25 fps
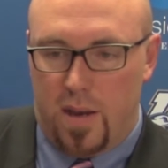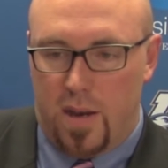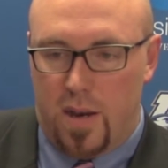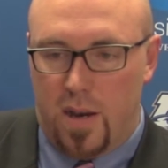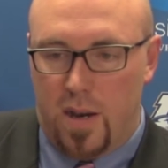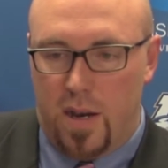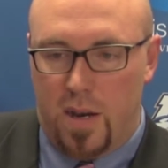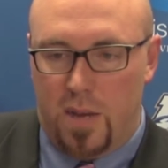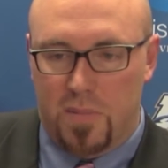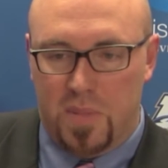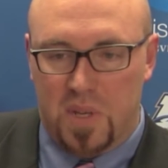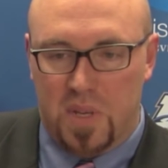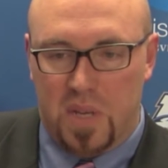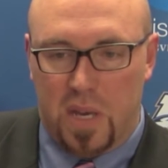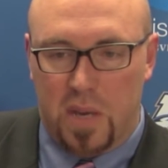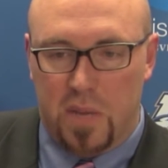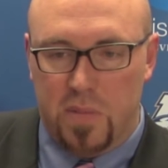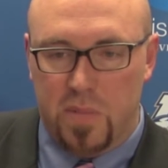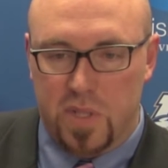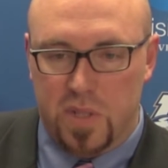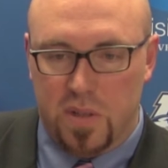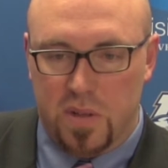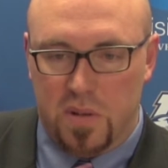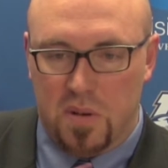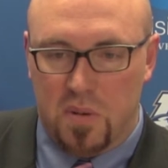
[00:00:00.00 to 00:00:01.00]
The
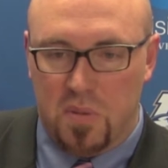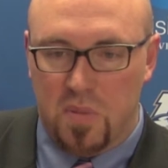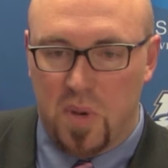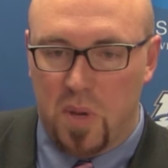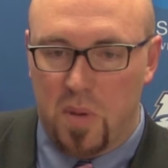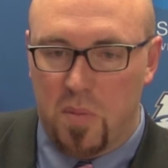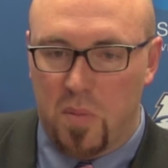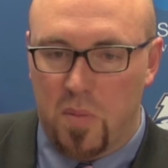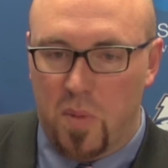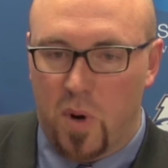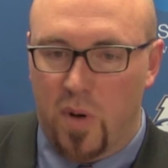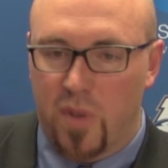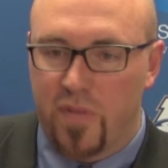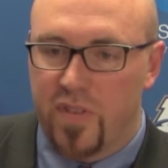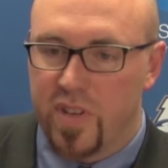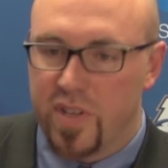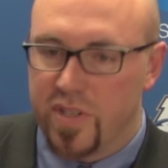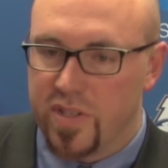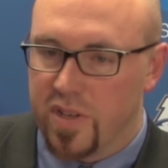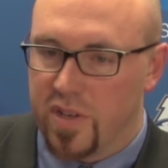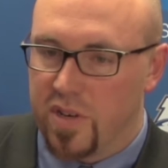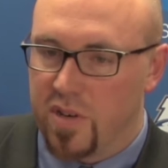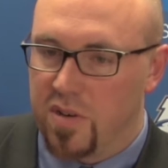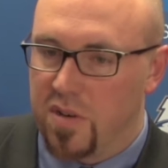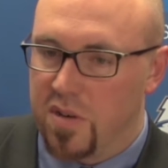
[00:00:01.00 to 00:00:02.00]
game is a little bit more
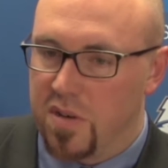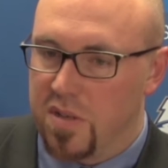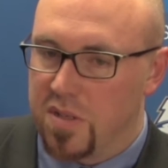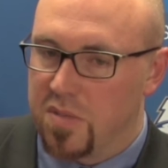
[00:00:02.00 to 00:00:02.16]
physical.